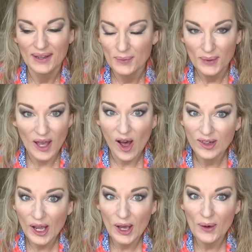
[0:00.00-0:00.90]
We all
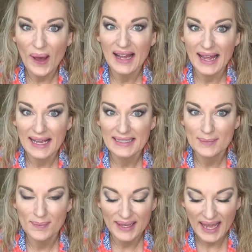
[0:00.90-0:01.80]
know I like some
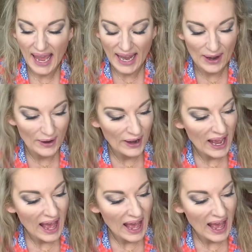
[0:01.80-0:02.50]
big hair.